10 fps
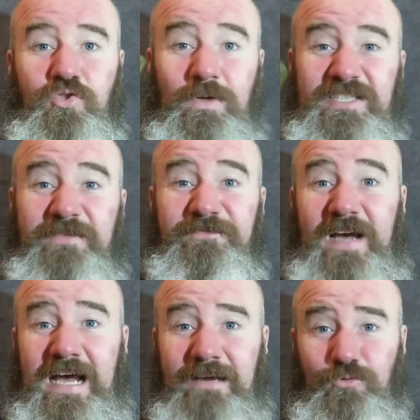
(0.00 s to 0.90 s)

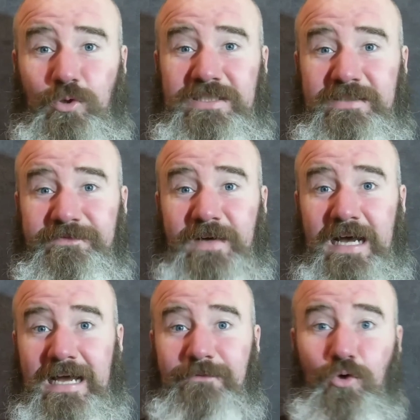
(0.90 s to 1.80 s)
25,
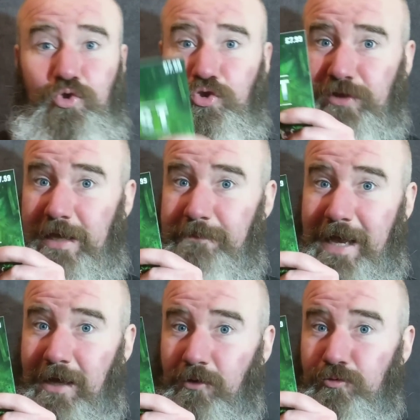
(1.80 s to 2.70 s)
25 or just
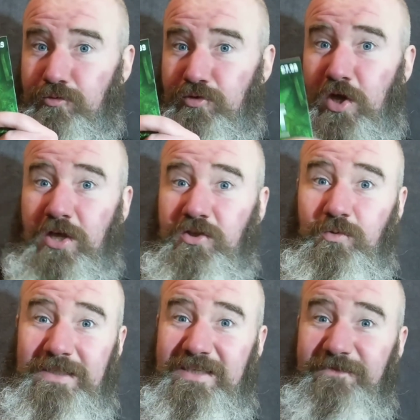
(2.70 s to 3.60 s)
£8?
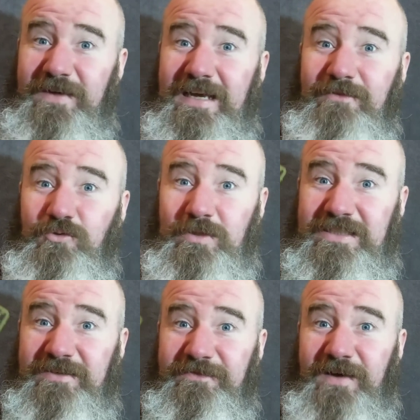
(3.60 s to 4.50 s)
25,
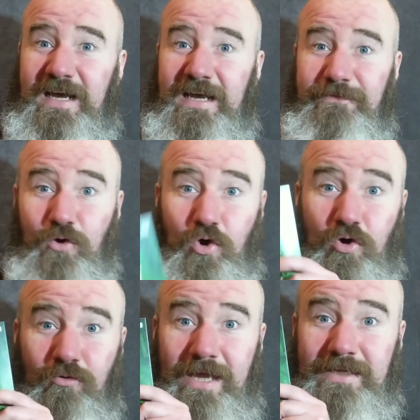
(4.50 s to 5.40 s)
25
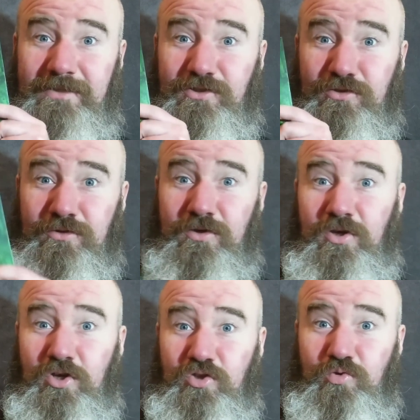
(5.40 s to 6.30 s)
or 8?
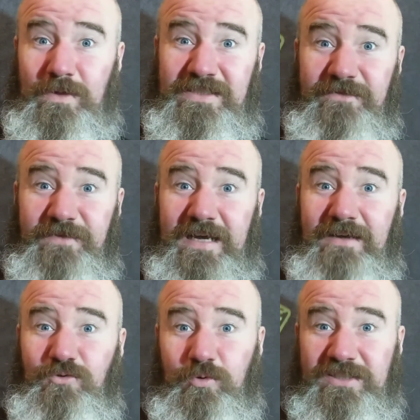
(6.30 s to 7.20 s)

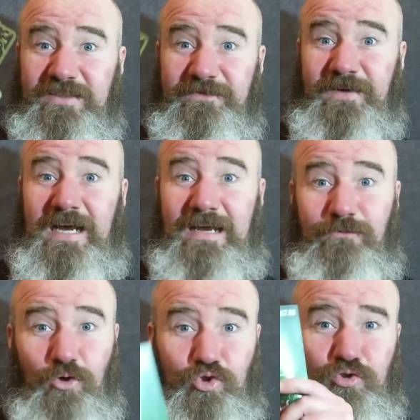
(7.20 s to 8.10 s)
25,
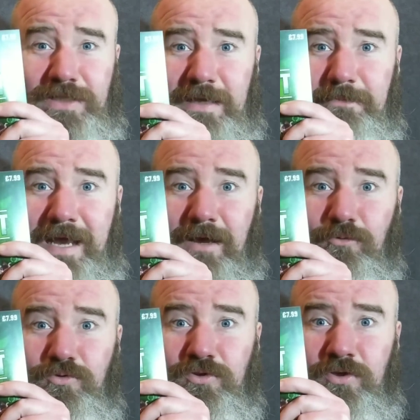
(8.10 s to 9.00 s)
25 or just
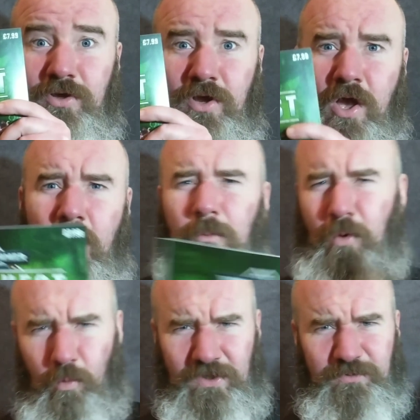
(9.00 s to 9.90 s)
£8?
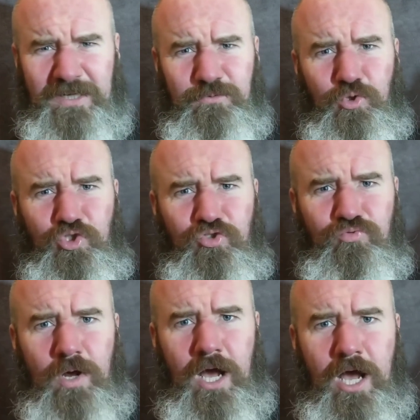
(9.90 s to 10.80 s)
But which price would
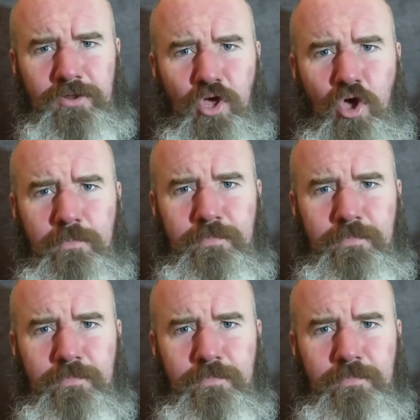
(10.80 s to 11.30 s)
you rather